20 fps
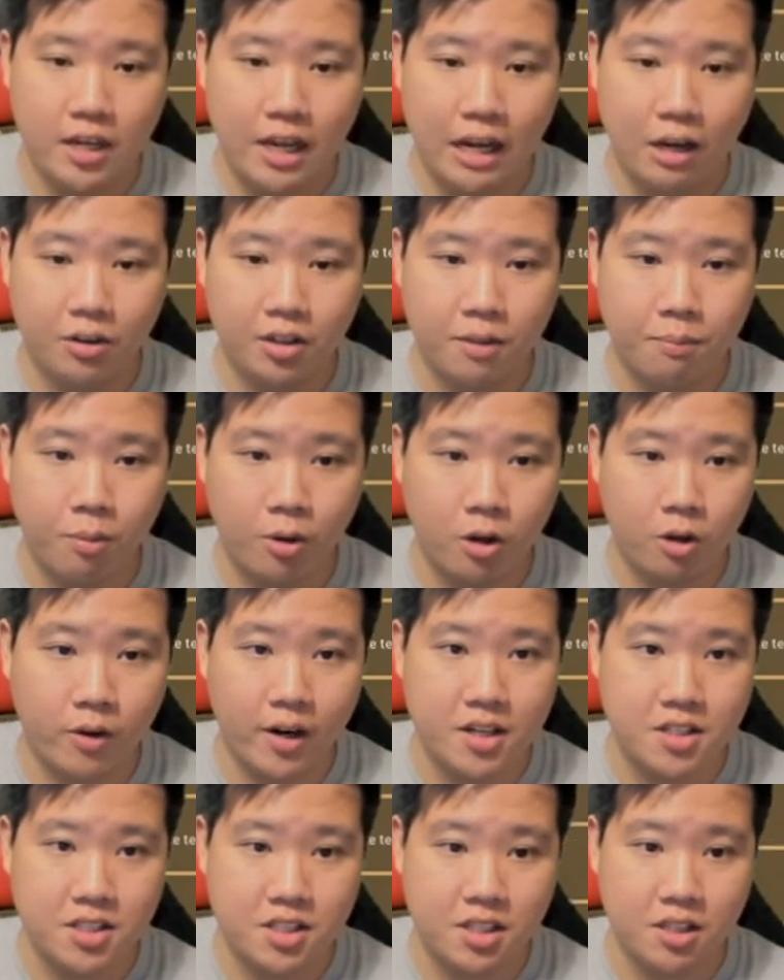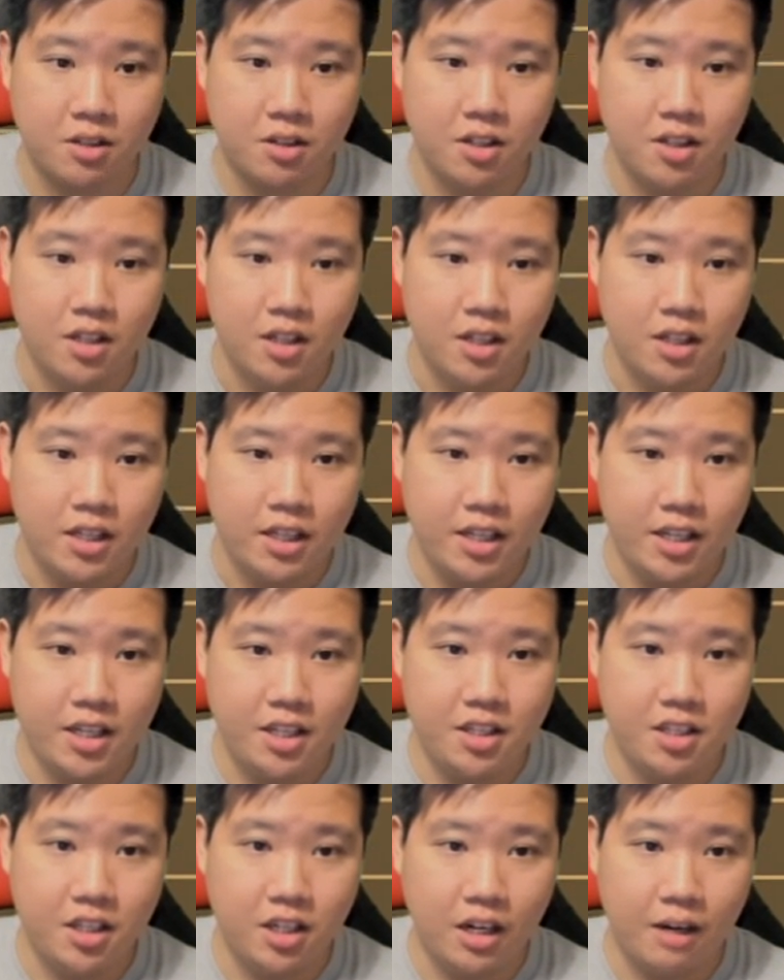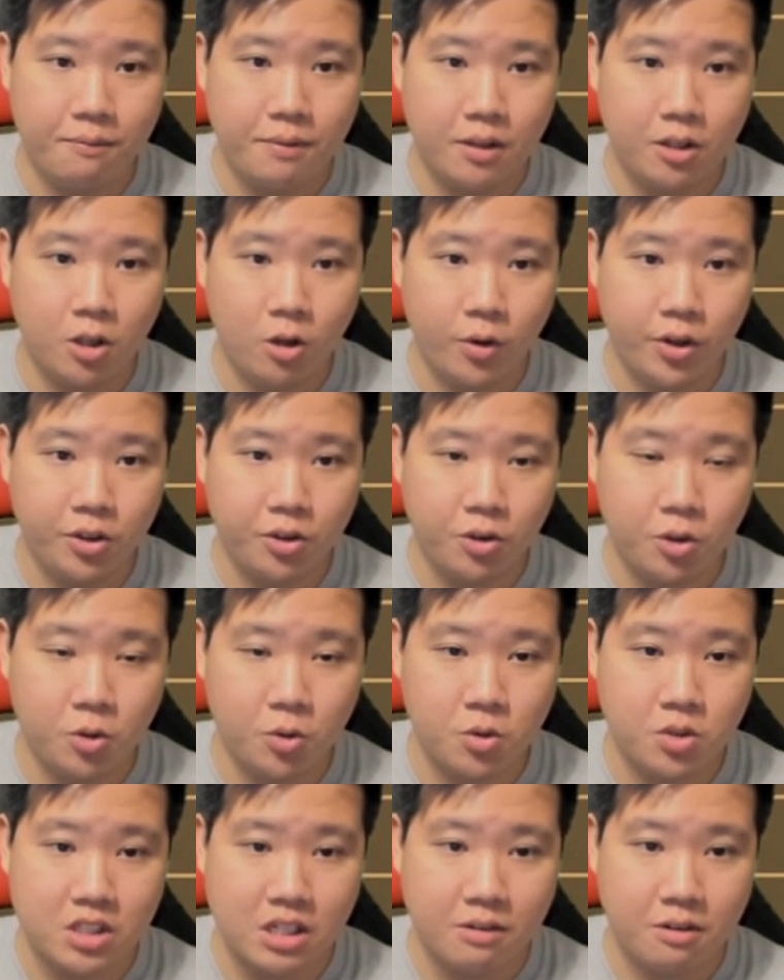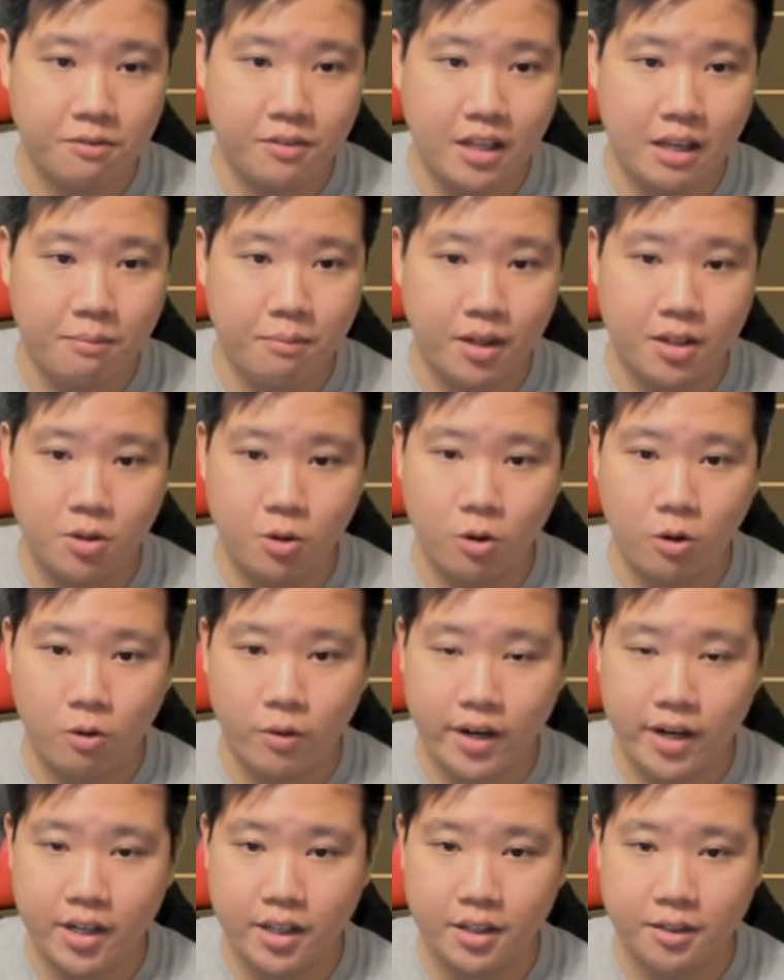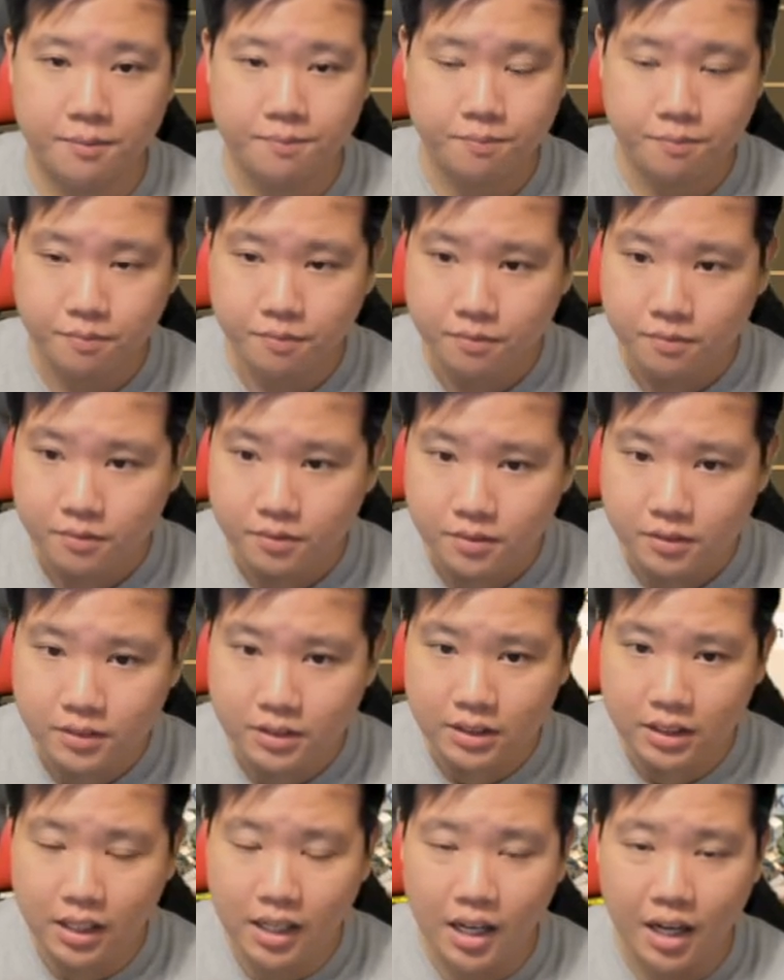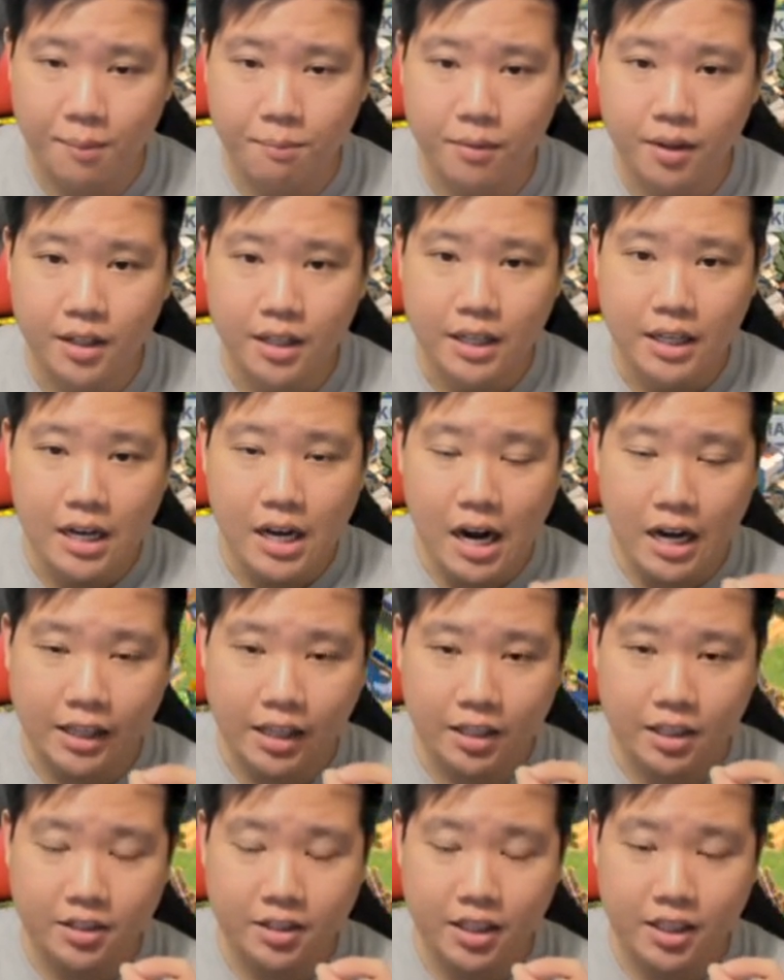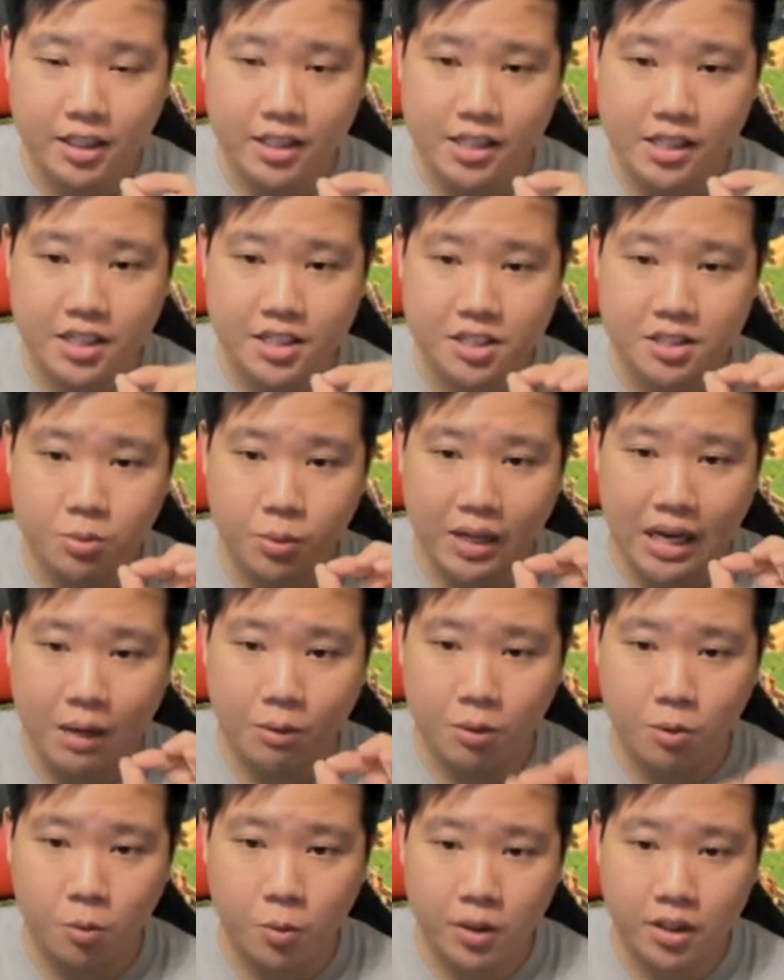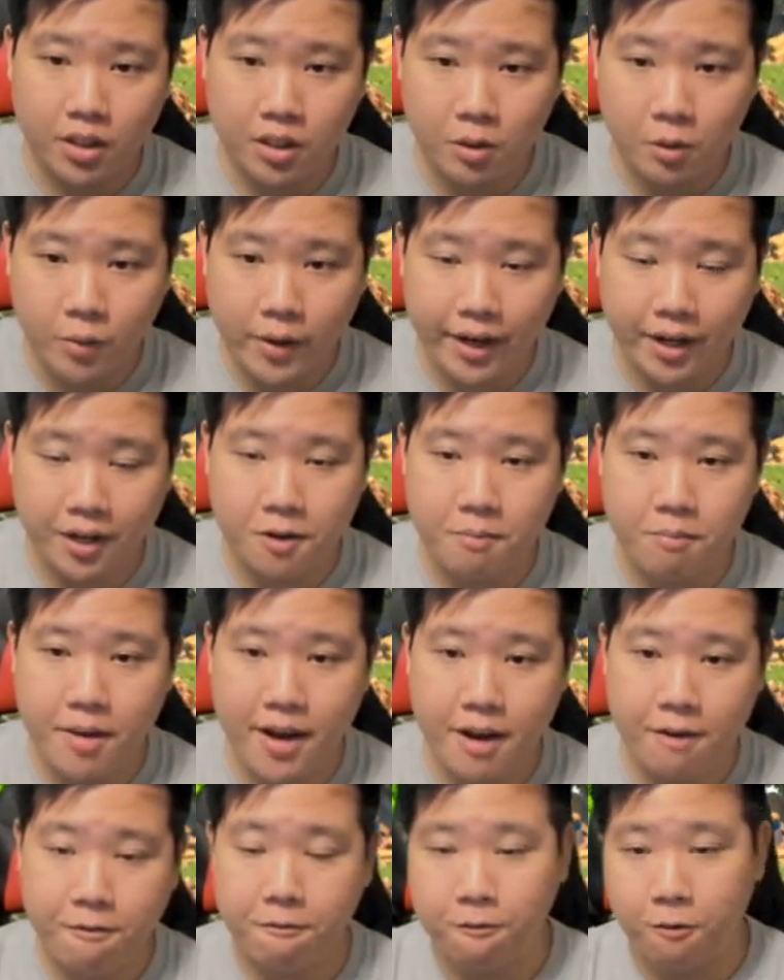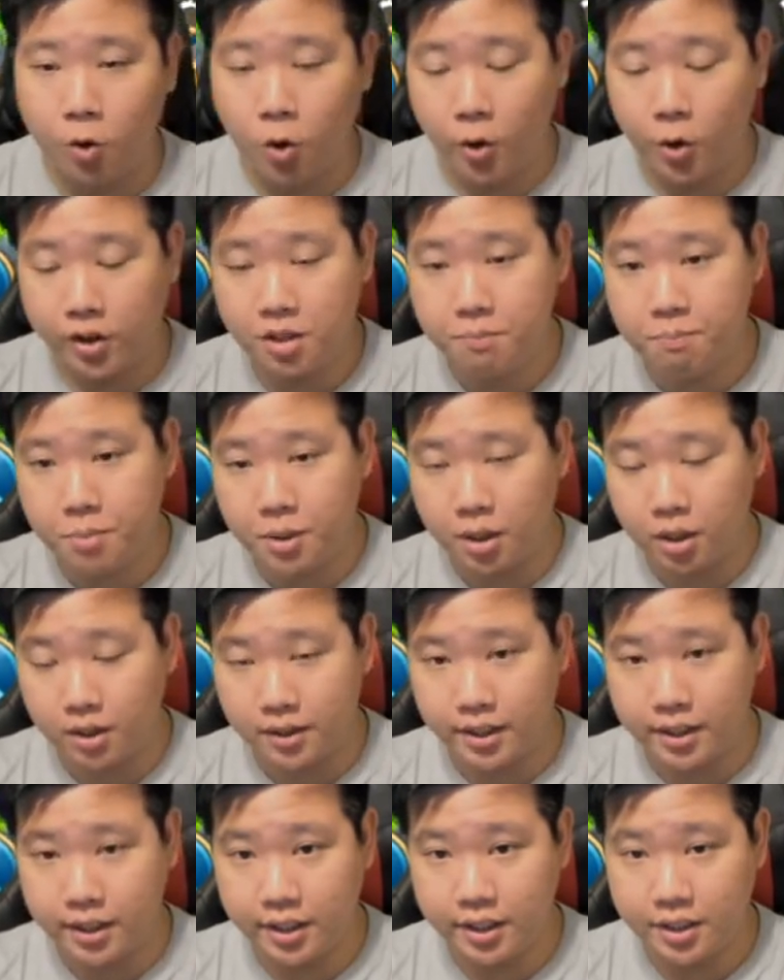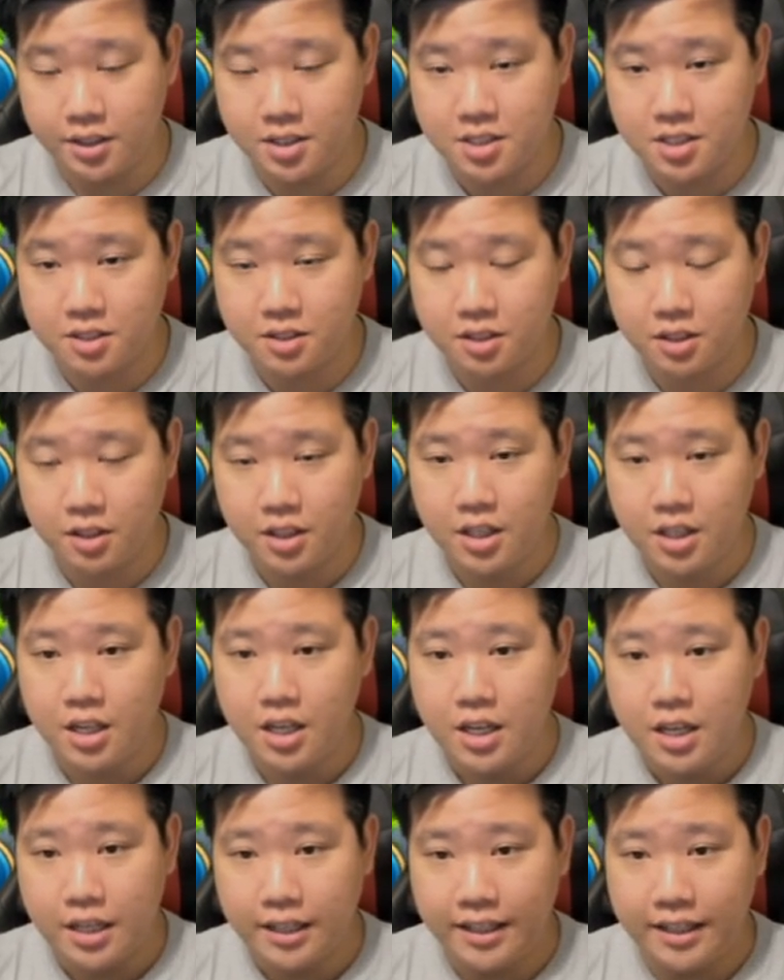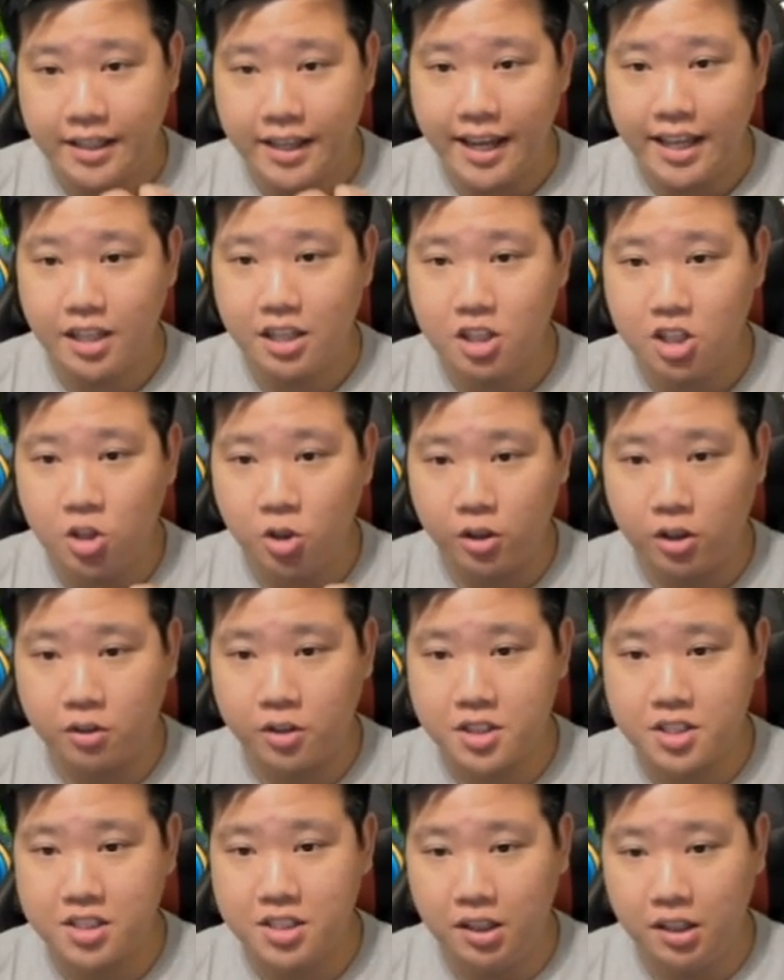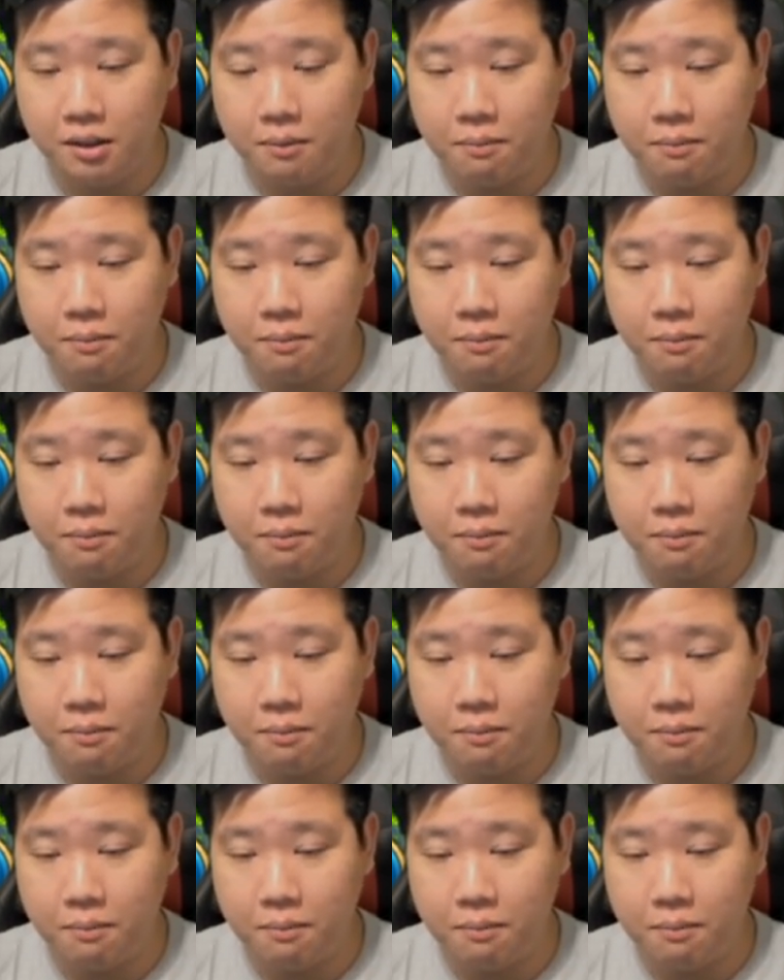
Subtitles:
how they're progressing in here. I've been going through some of them already. Another thing is what I would really recommend for the buildings. Get your crystal